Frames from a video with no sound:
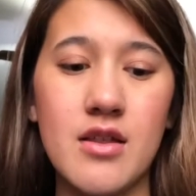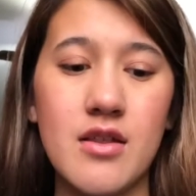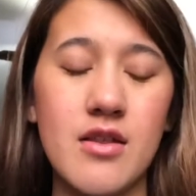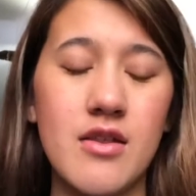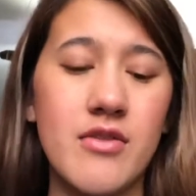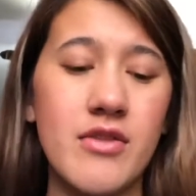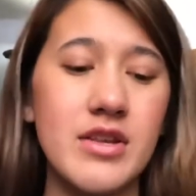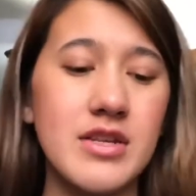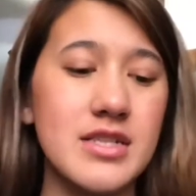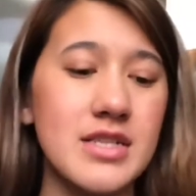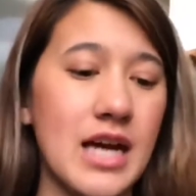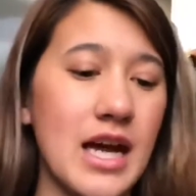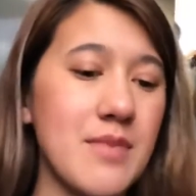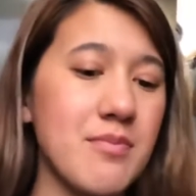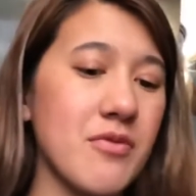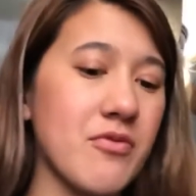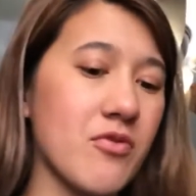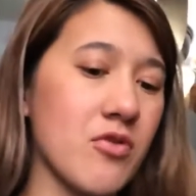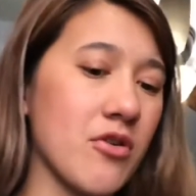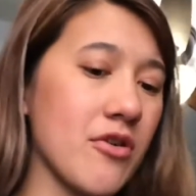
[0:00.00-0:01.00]
This type of
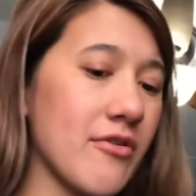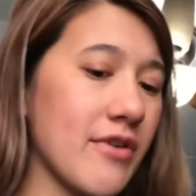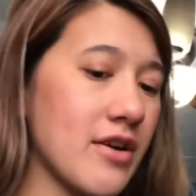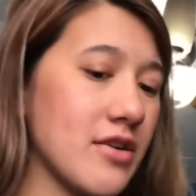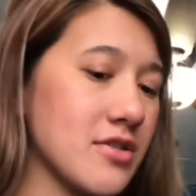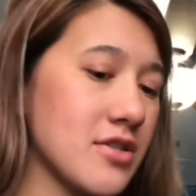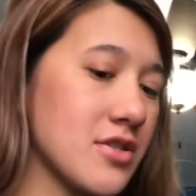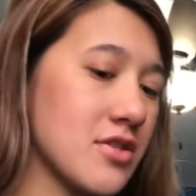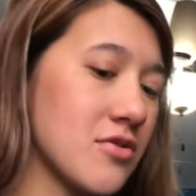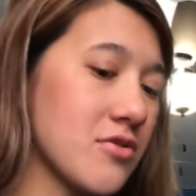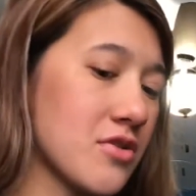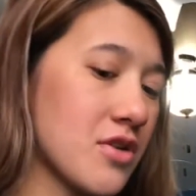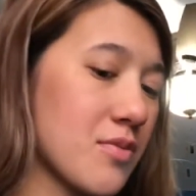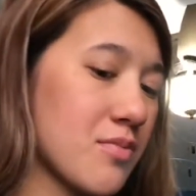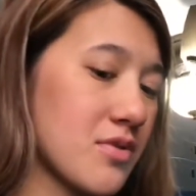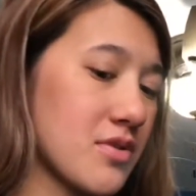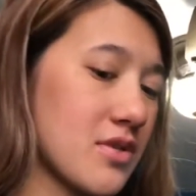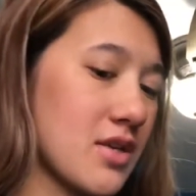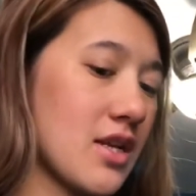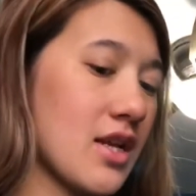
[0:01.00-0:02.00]
coronavirus is usually
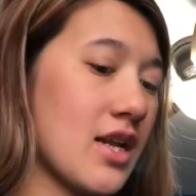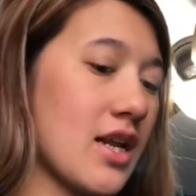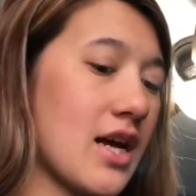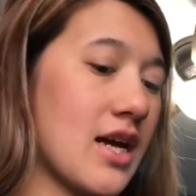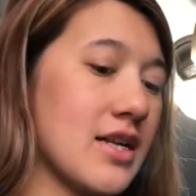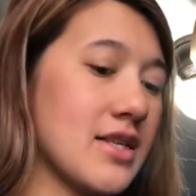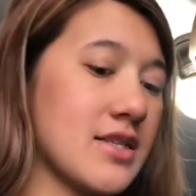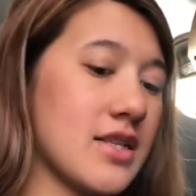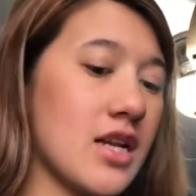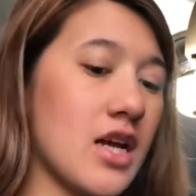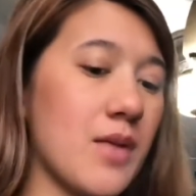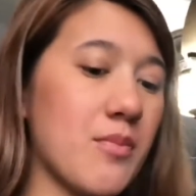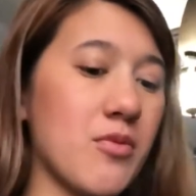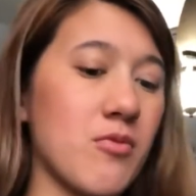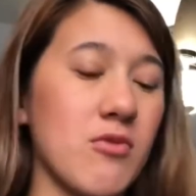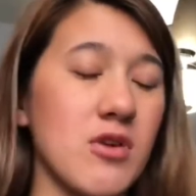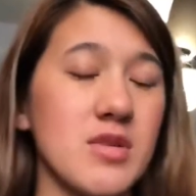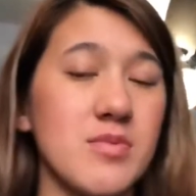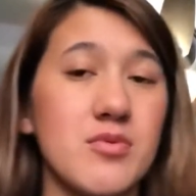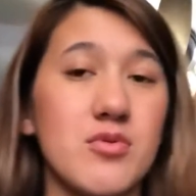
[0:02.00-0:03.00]
presented as an upper
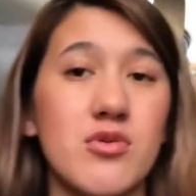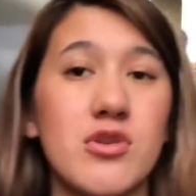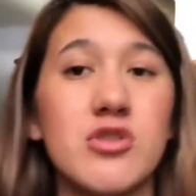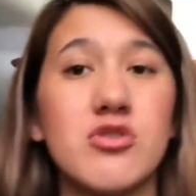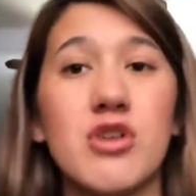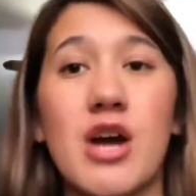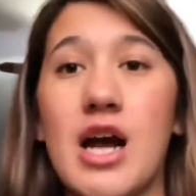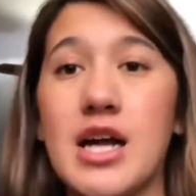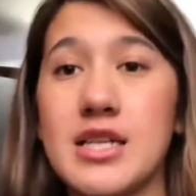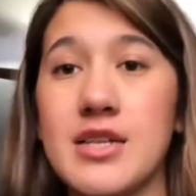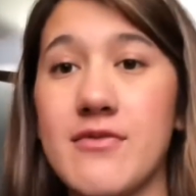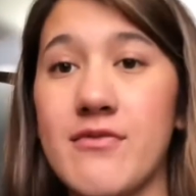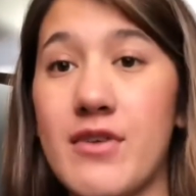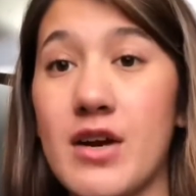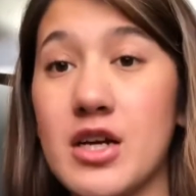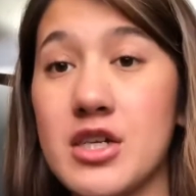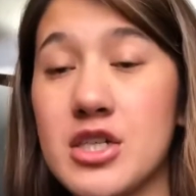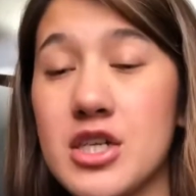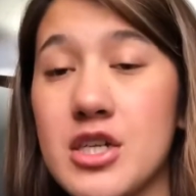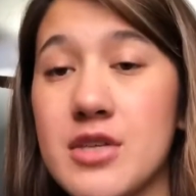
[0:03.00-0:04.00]
respiratory tract
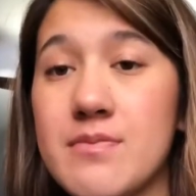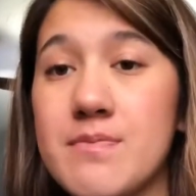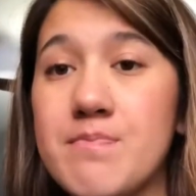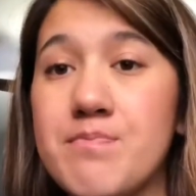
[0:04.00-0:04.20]
infection,